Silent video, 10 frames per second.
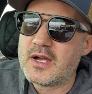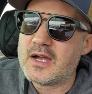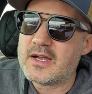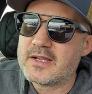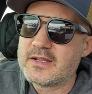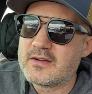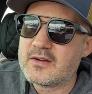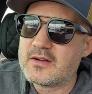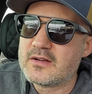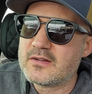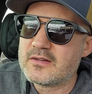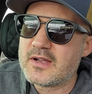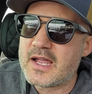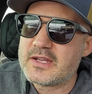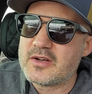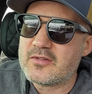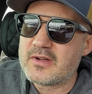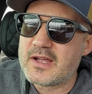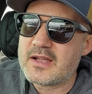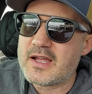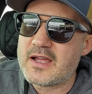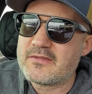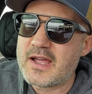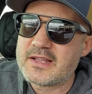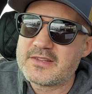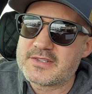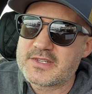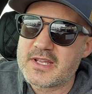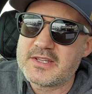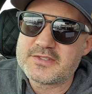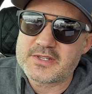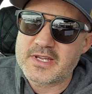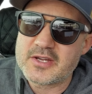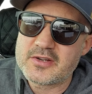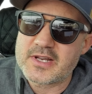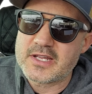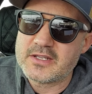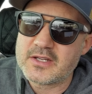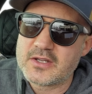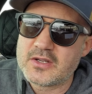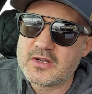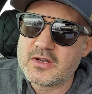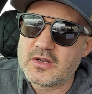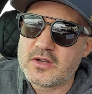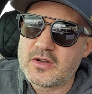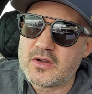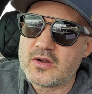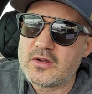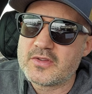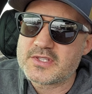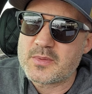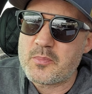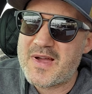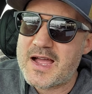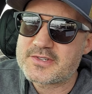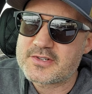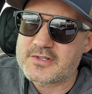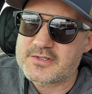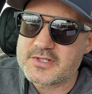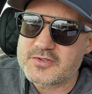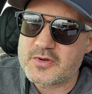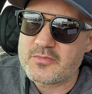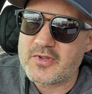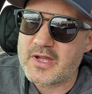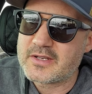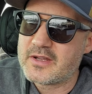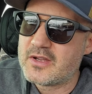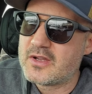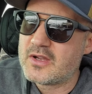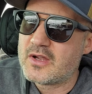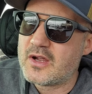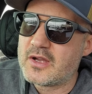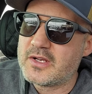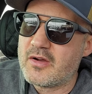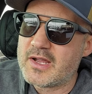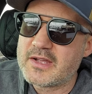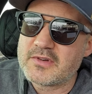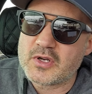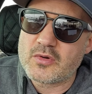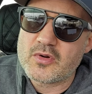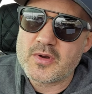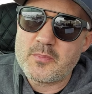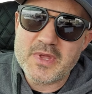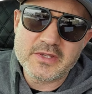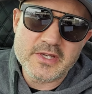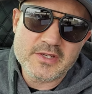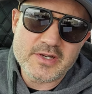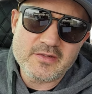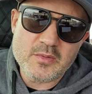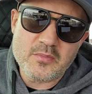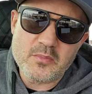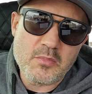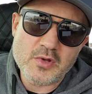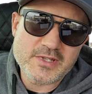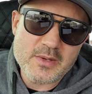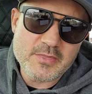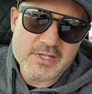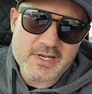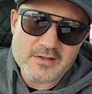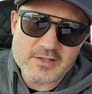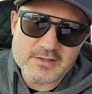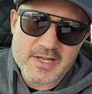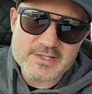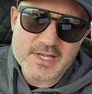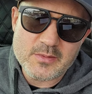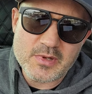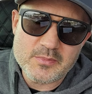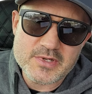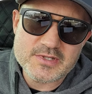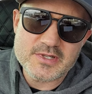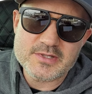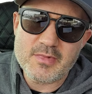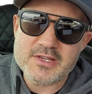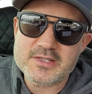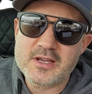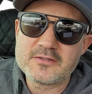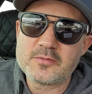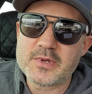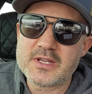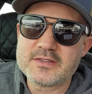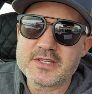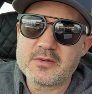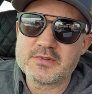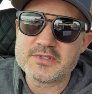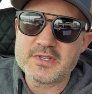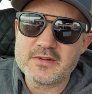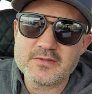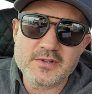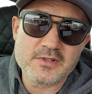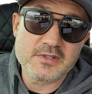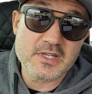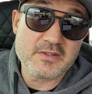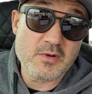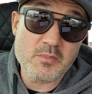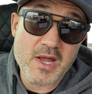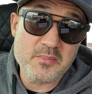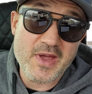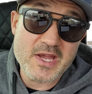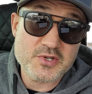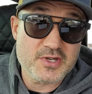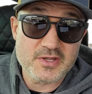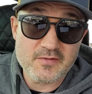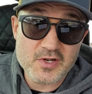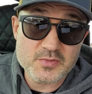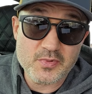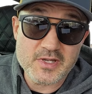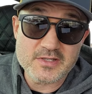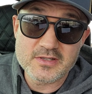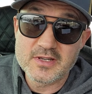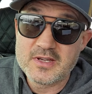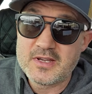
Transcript: I, uh, you know, have had this insecurity, this imposter syndrome that, you know, I haven't grown a million or even multi-million dollar landscaping business myself because that was never even my passion in the first place.